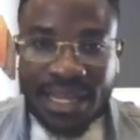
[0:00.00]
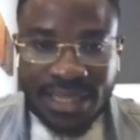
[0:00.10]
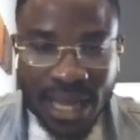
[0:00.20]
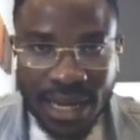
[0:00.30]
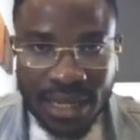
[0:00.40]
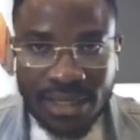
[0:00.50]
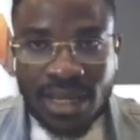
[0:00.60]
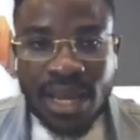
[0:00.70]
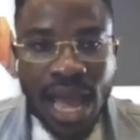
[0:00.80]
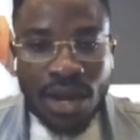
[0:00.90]
interlinked,
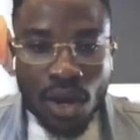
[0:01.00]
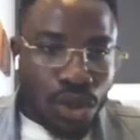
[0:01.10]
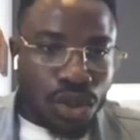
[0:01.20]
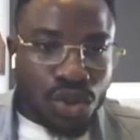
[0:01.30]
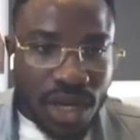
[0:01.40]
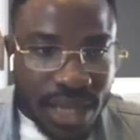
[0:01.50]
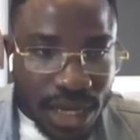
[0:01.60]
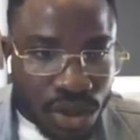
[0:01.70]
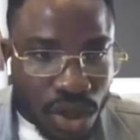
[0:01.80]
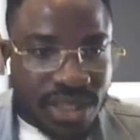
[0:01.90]
and all those
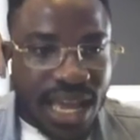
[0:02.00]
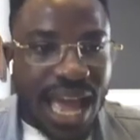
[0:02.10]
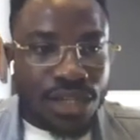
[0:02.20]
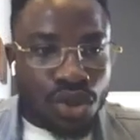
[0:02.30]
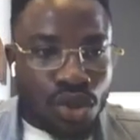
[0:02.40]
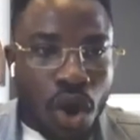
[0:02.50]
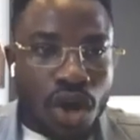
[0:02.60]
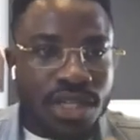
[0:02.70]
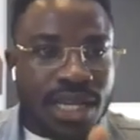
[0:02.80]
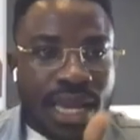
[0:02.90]
transactions are
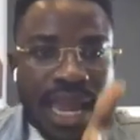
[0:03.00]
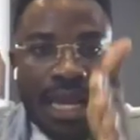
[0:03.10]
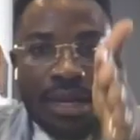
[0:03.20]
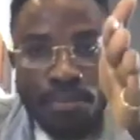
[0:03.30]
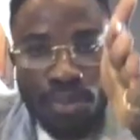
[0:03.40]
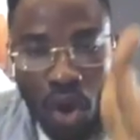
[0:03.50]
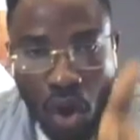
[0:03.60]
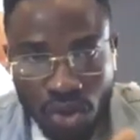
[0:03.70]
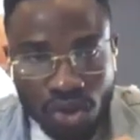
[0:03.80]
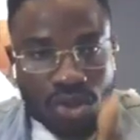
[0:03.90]
stored in
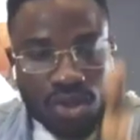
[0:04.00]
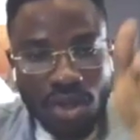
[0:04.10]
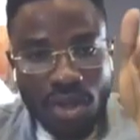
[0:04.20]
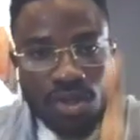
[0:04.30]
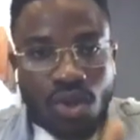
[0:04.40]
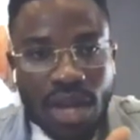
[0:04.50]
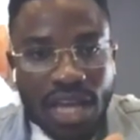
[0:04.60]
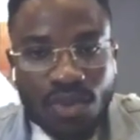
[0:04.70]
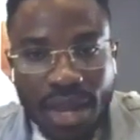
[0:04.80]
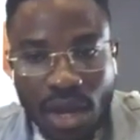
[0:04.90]
blocks. So
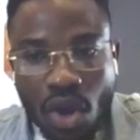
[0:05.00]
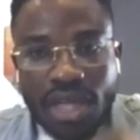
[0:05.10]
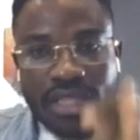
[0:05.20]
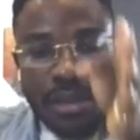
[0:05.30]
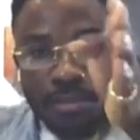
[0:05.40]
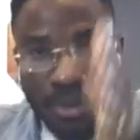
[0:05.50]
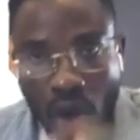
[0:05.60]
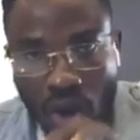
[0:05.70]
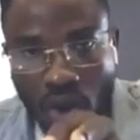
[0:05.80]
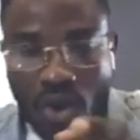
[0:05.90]
that's why they call it
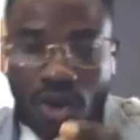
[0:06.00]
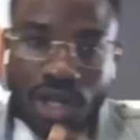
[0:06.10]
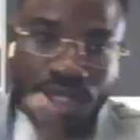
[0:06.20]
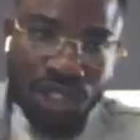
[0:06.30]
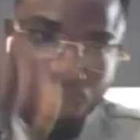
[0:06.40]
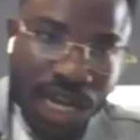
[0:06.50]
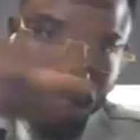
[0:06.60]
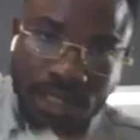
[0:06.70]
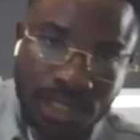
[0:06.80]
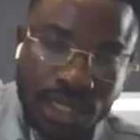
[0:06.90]
block
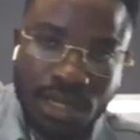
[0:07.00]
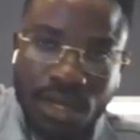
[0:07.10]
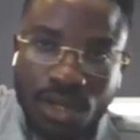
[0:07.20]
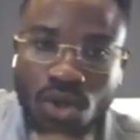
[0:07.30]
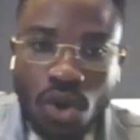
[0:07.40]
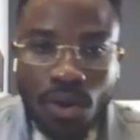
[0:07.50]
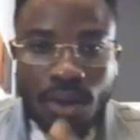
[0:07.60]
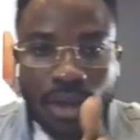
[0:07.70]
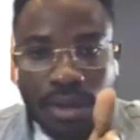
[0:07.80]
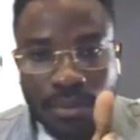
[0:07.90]
chain. So okay.
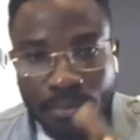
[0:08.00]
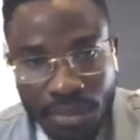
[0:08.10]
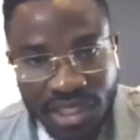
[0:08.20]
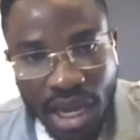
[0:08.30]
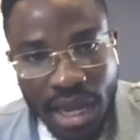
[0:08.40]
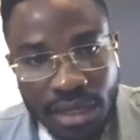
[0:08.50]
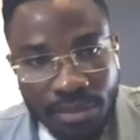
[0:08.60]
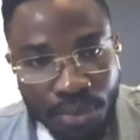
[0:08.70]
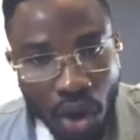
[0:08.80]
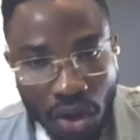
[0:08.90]
Chain
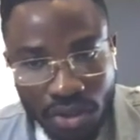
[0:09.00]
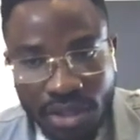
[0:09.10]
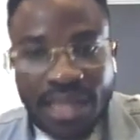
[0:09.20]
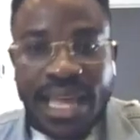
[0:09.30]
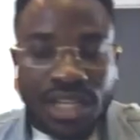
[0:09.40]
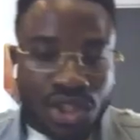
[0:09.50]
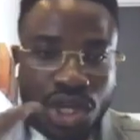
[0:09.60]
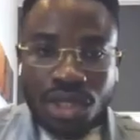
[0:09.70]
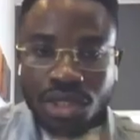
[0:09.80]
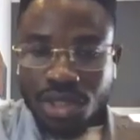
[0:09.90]
blocks that are
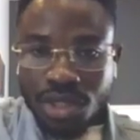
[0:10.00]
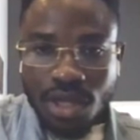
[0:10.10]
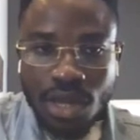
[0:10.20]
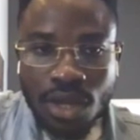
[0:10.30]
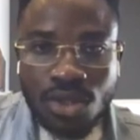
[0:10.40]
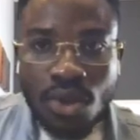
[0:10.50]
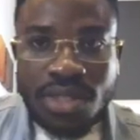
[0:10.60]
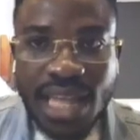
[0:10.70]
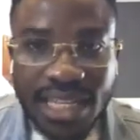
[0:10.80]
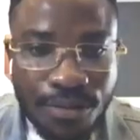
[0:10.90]
chained. So
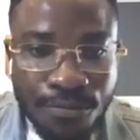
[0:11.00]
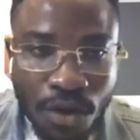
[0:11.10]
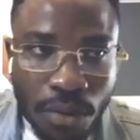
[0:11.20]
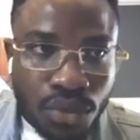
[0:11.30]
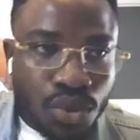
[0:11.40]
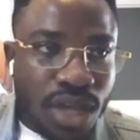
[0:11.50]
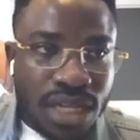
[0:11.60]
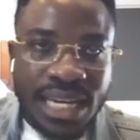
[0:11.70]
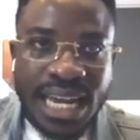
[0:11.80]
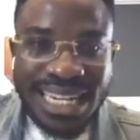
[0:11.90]
starting from
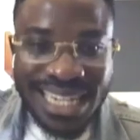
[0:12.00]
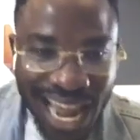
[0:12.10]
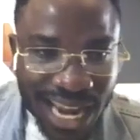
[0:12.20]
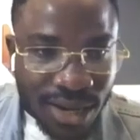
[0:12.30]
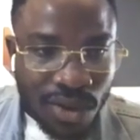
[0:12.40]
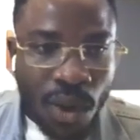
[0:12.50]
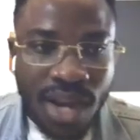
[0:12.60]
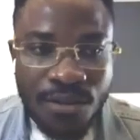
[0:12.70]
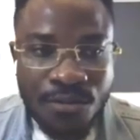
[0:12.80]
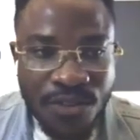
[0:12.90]
2009, when
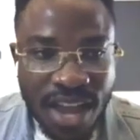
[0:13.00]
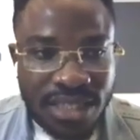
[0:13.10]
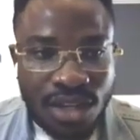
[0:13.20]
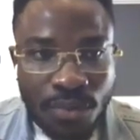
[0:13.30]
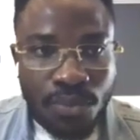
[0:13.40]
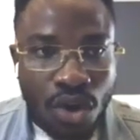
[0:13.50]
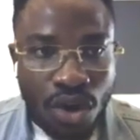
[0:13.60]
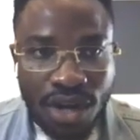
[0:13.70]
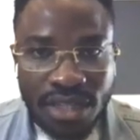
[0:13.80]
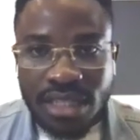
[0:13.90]
the first
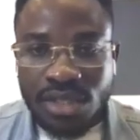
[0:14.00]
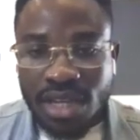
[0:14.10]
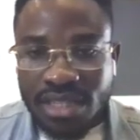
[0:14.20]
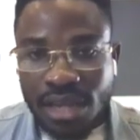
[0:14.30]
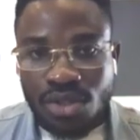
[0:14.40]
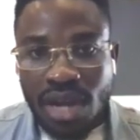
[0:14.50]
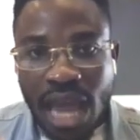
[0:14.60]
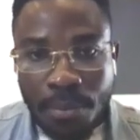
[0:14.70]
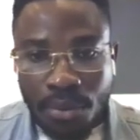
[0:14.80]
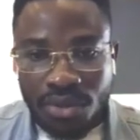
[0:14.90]
cryptocurrency transaction
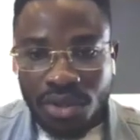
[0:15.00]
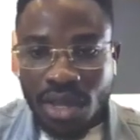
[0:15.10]
happened,